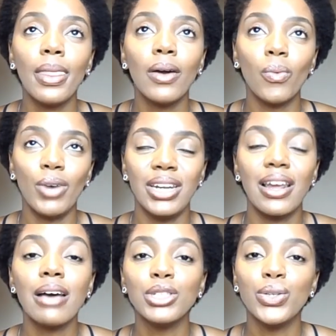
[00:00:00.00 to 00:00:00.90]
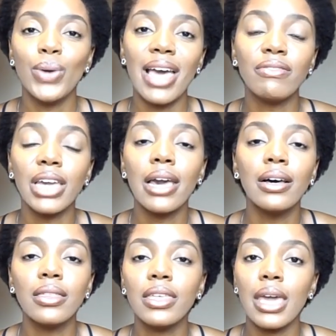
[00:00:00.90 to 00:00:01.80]
when it comes to having
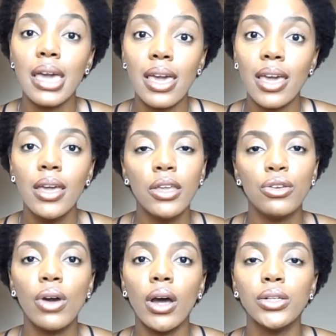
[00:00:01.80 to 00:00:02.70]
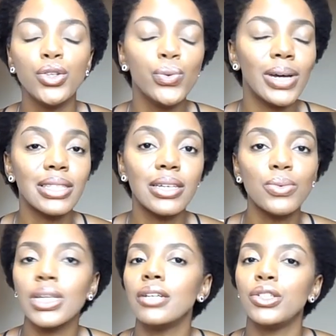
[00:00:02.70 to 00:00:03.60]
healthy hair, you can't do one thing
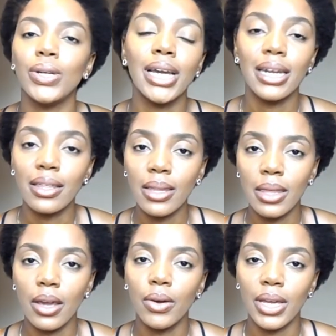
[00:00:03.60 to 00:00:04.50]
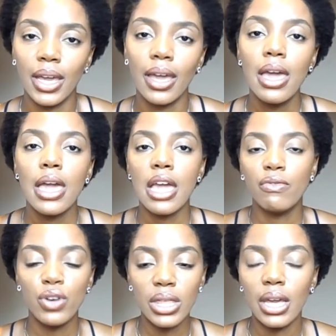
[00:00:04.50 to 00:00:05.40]
without doing another thing. Okay,
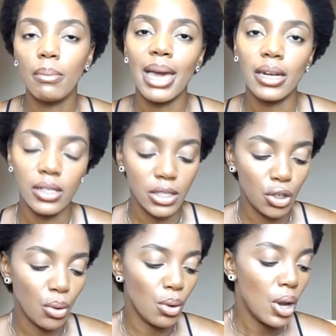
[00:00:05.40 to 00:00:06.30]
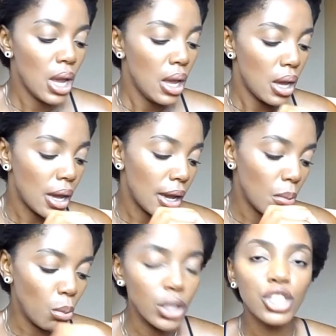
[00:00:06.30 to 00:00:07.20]
everything matters. Your
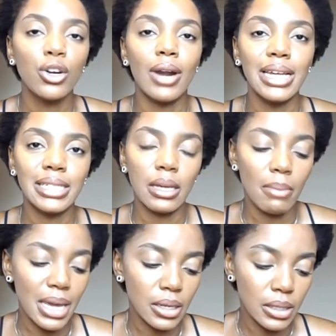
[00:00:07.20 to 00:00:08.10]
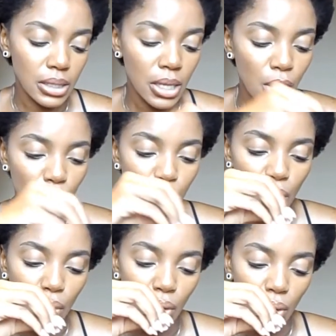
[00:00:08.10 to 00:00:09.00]
moisturizing matters,
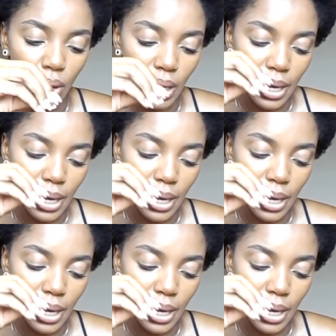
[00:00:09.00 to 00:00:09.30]
your